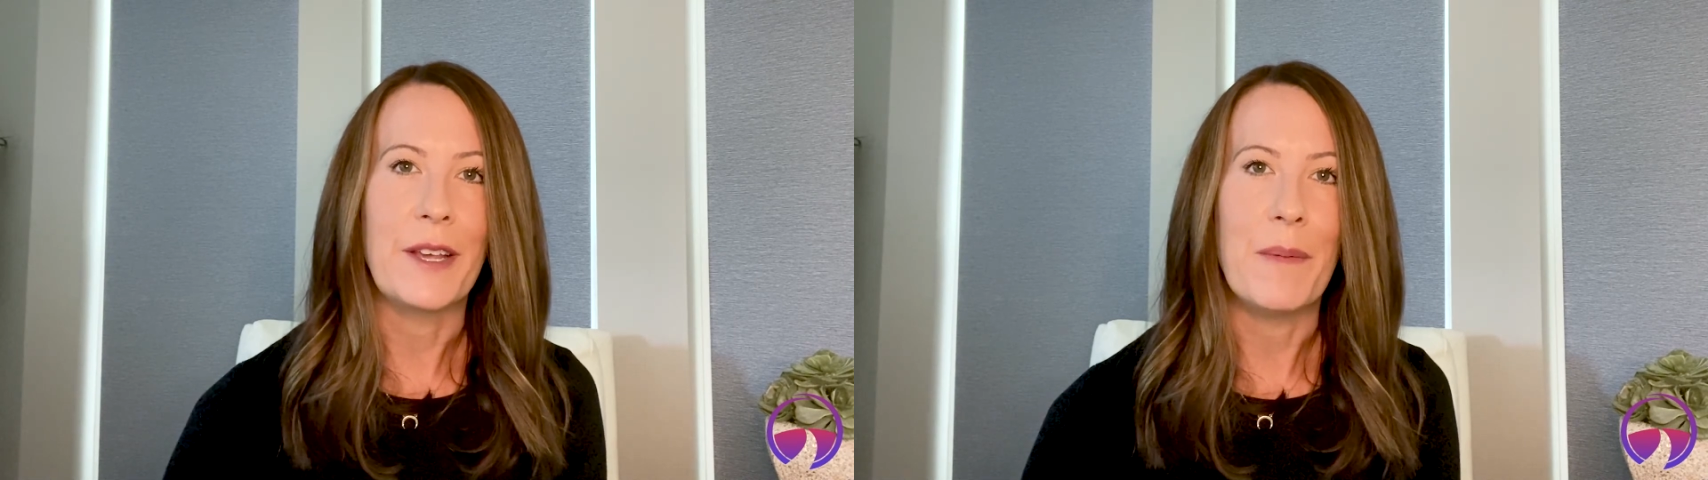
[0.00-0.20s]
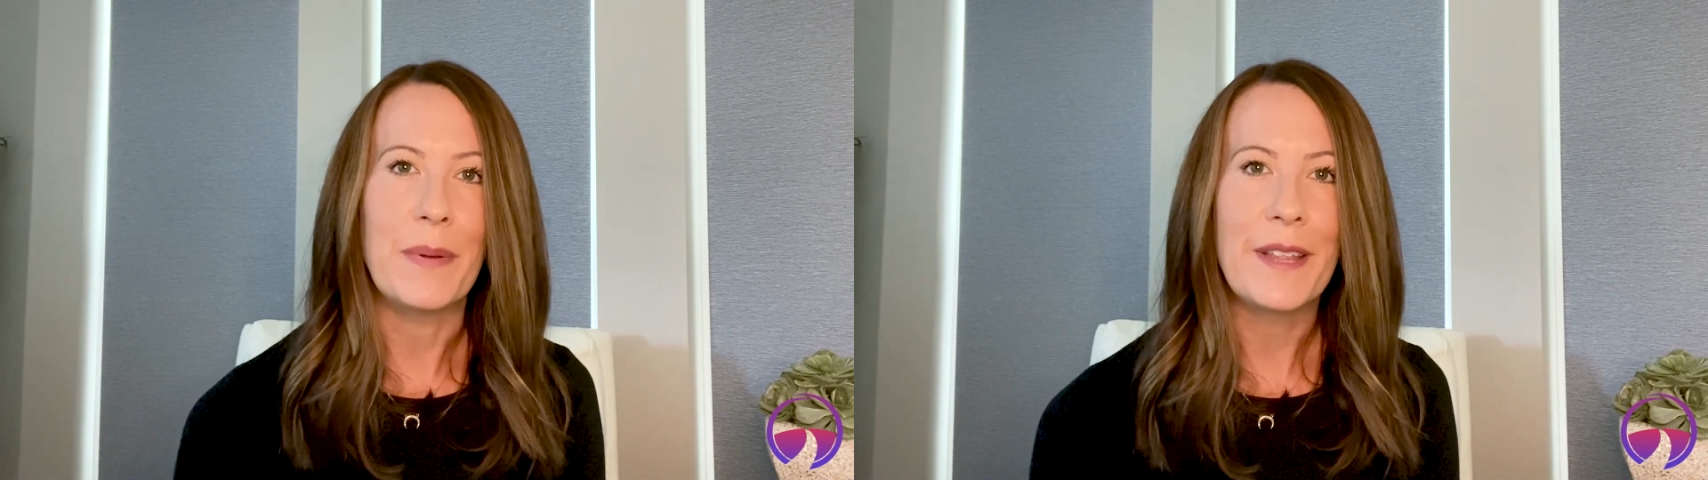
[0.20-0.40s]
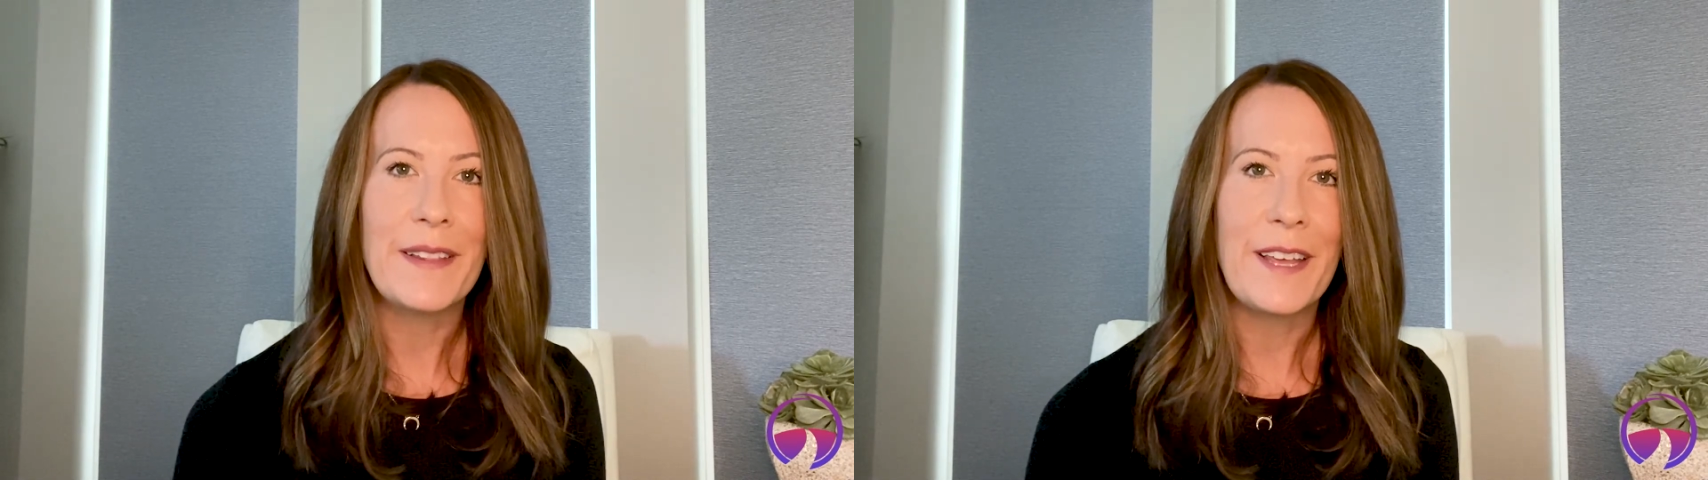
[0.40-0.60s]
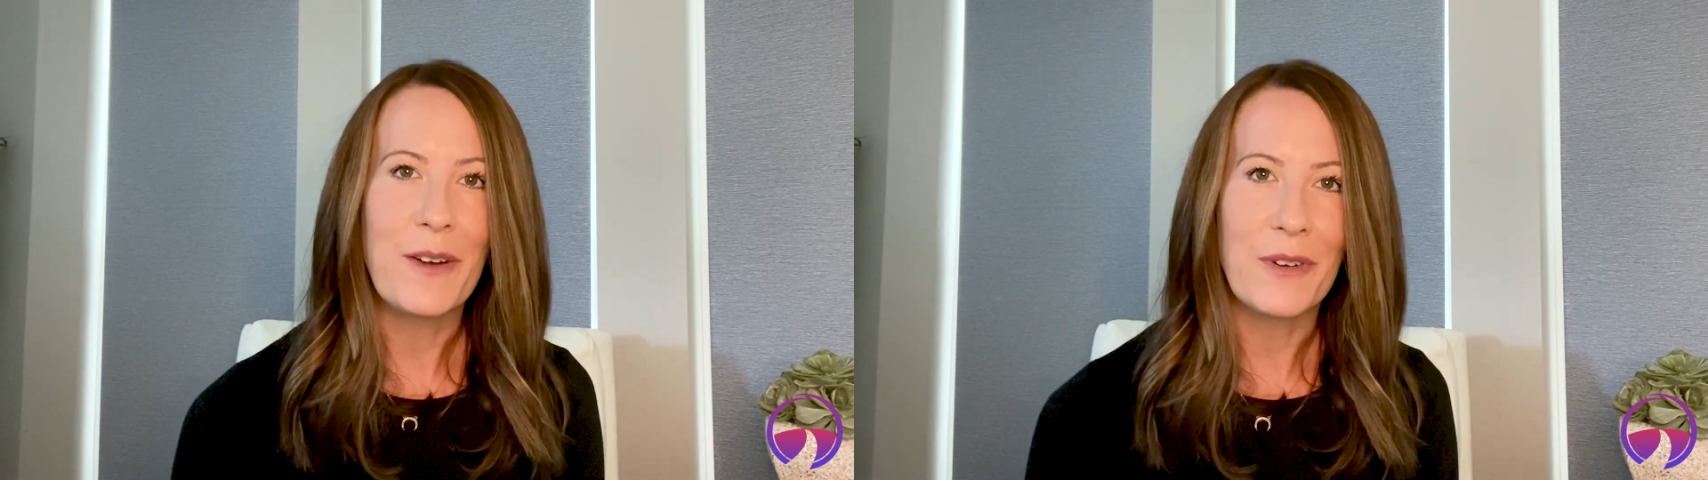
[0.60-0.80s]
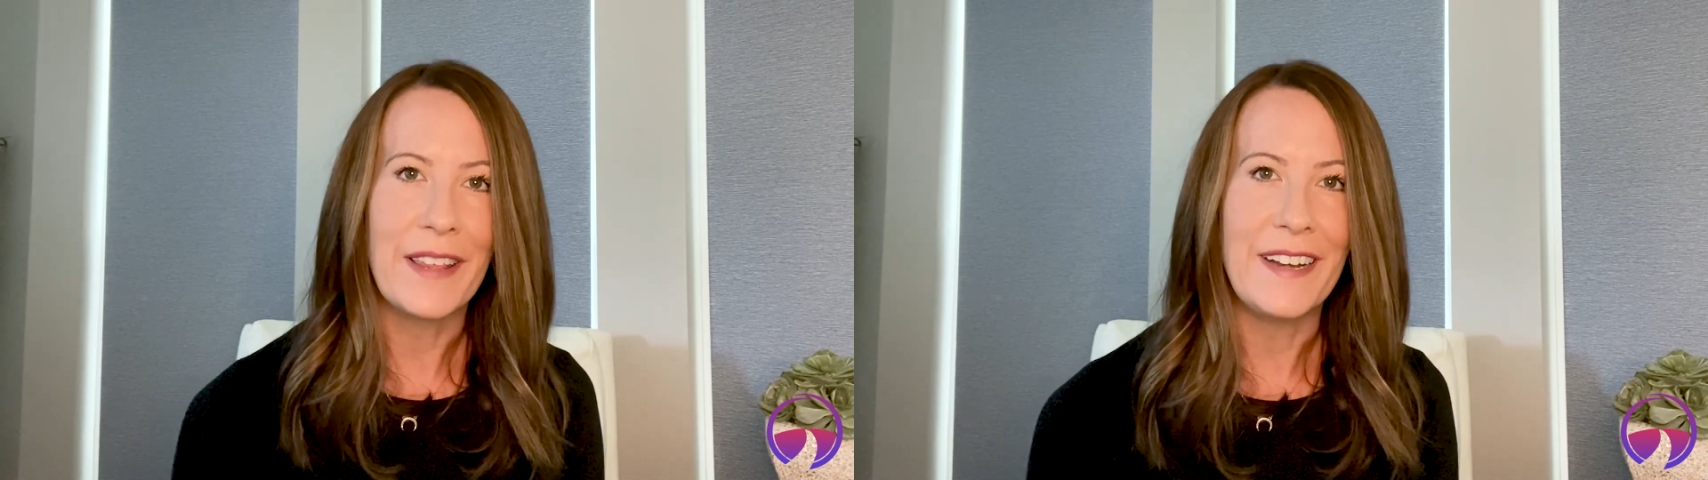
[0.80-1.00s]
completely
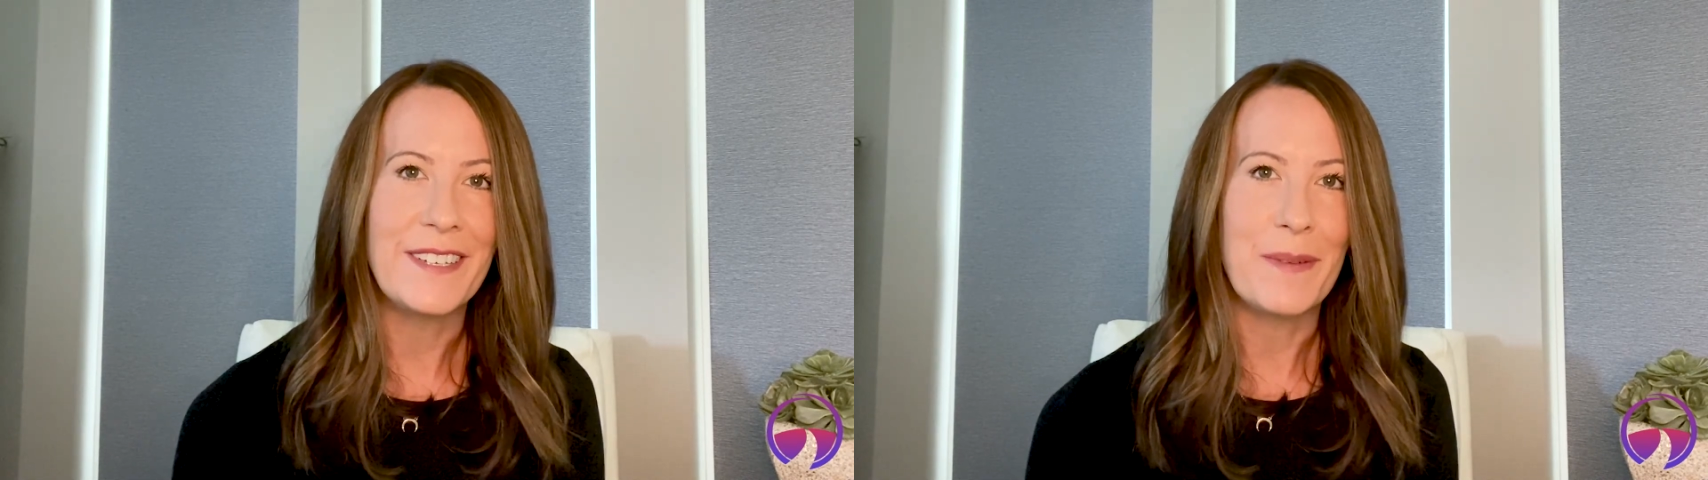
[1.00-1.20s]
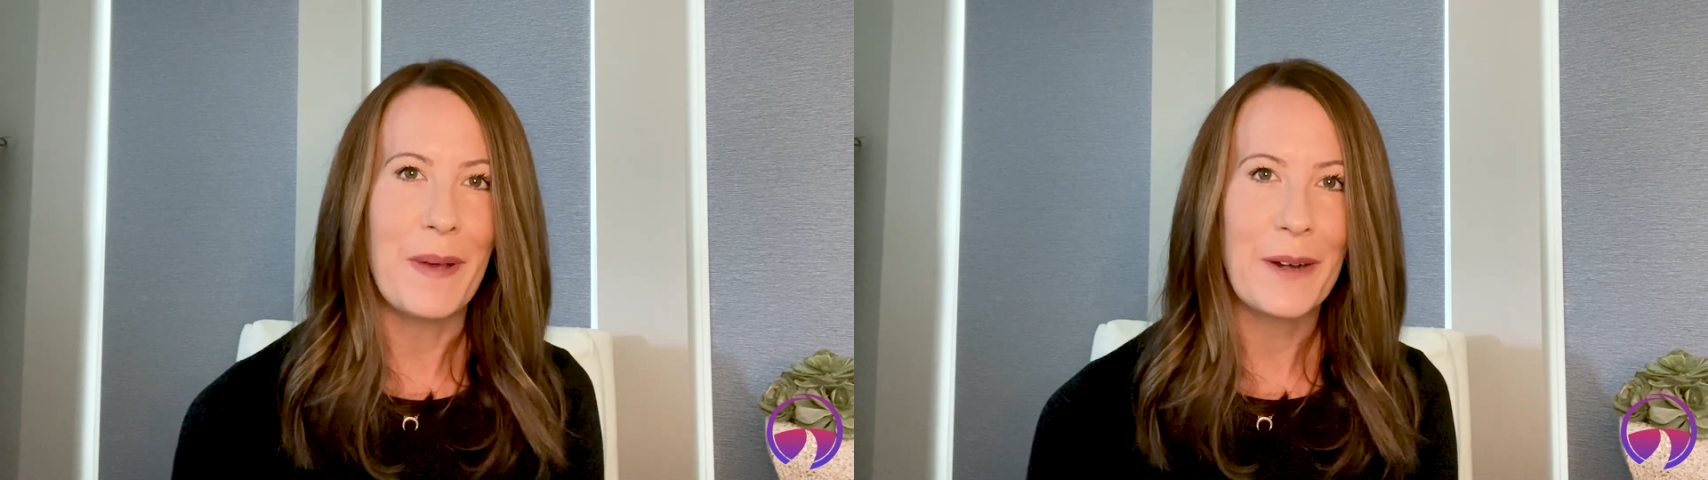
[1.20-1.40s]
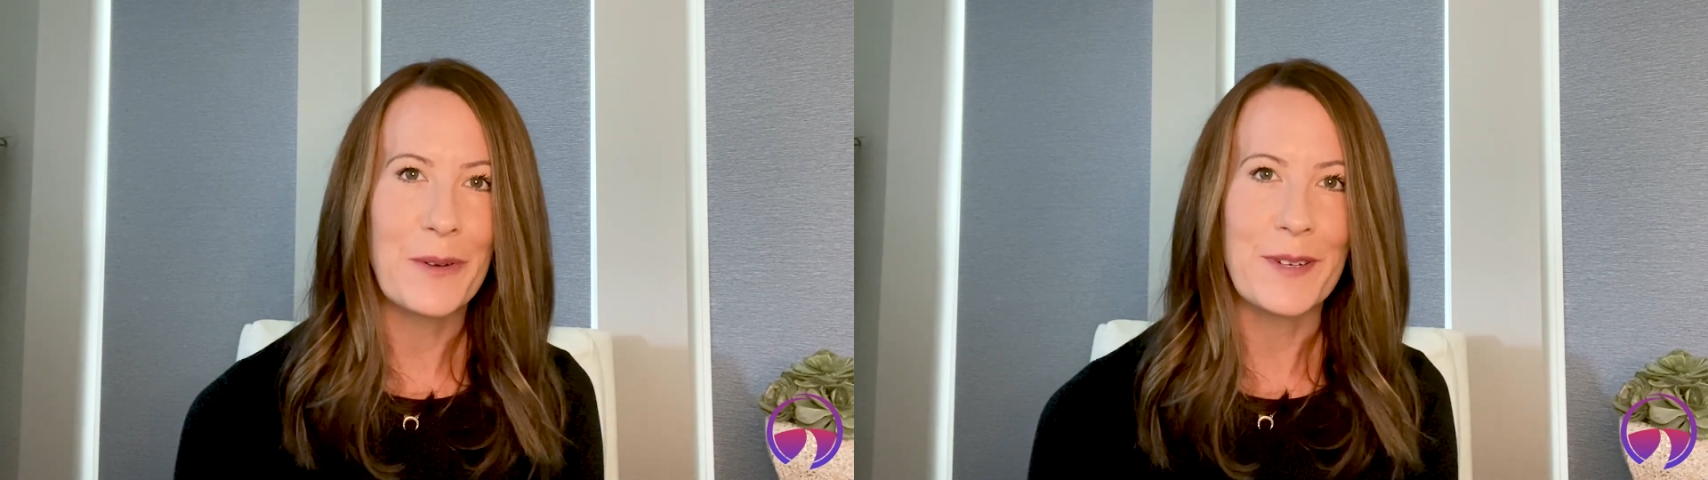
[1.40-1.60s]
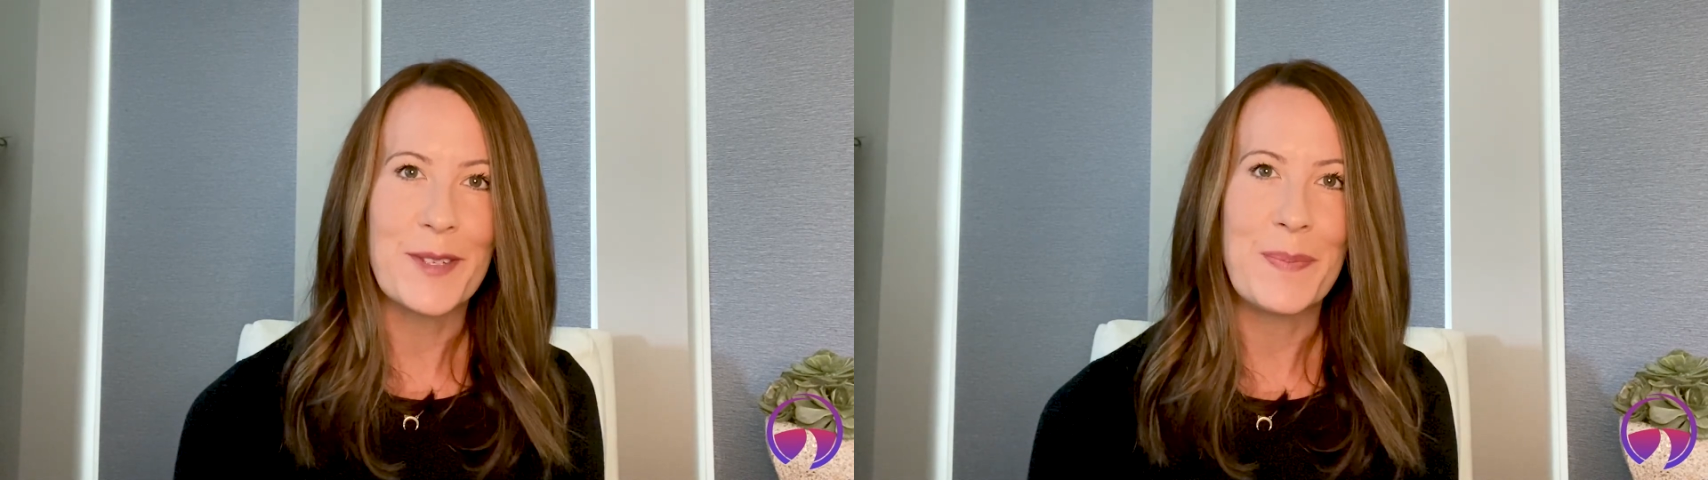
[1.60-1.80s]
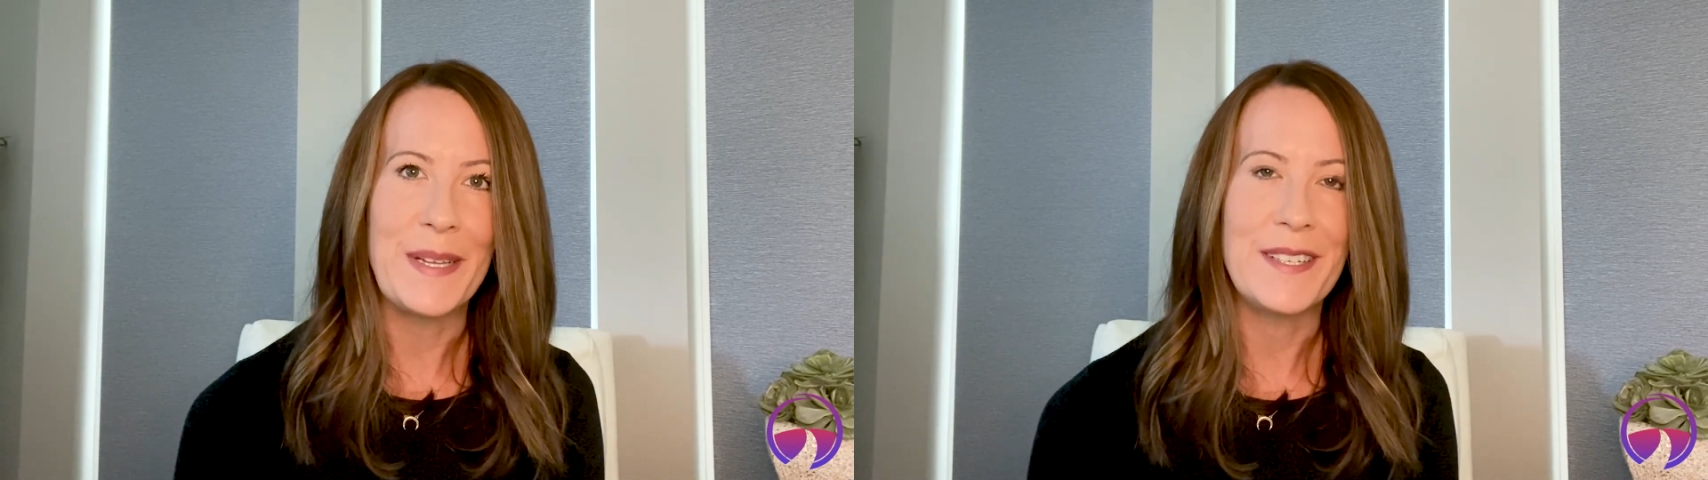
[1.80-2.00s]
unrelated to medical
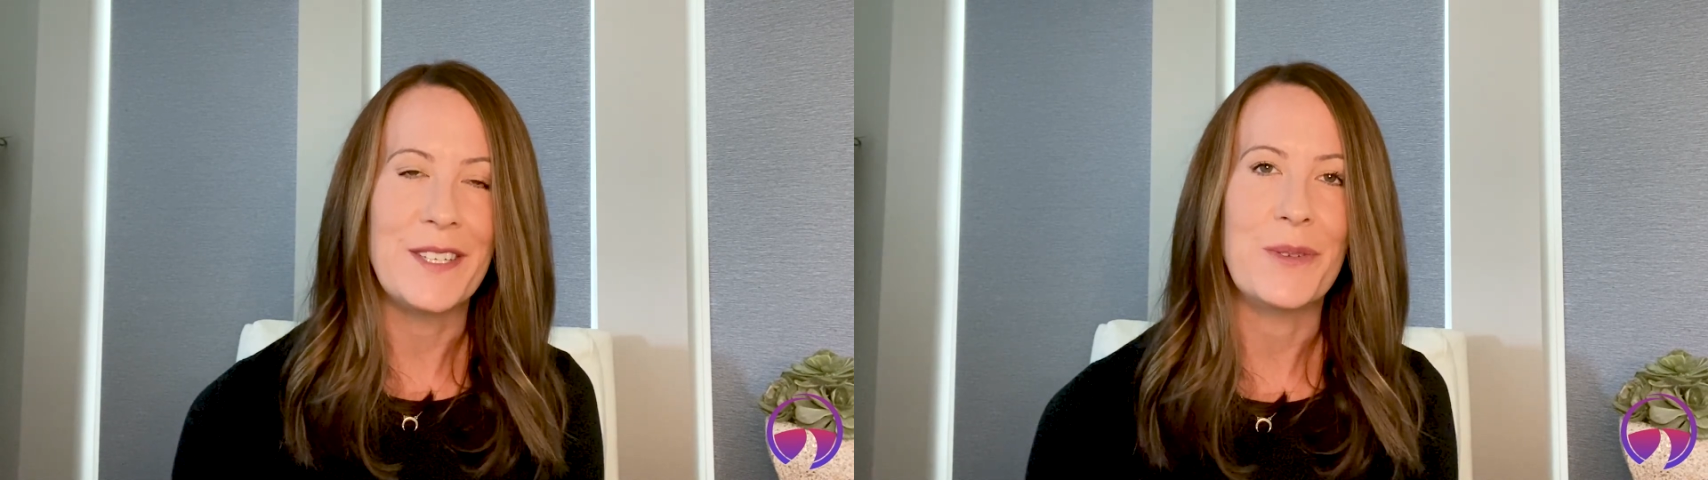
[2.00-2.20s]
expenses,